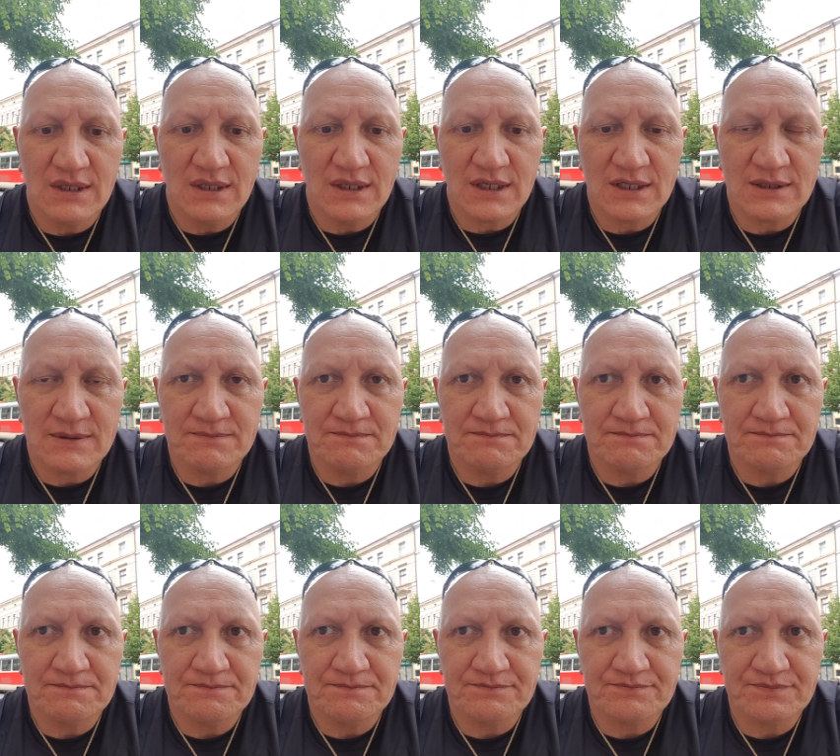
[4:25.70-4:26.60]
Um,
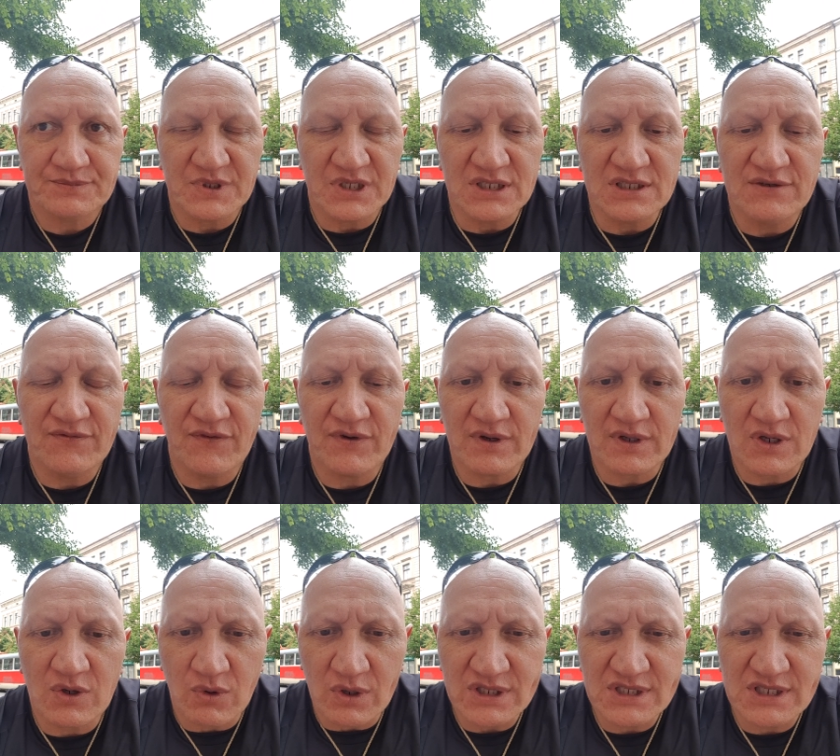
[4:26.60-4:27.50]
it is very,
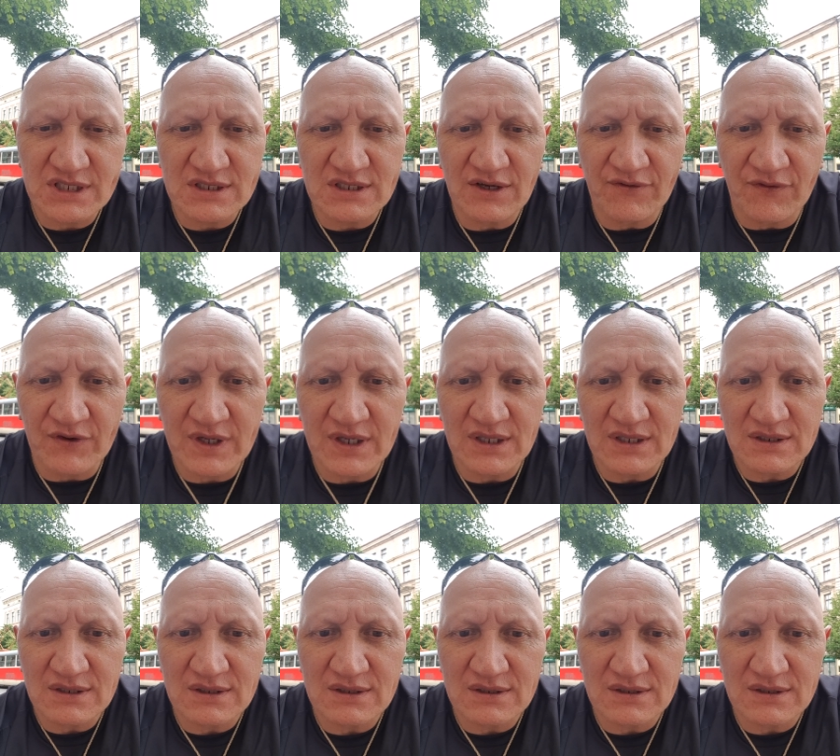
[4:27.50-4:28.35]
quite significant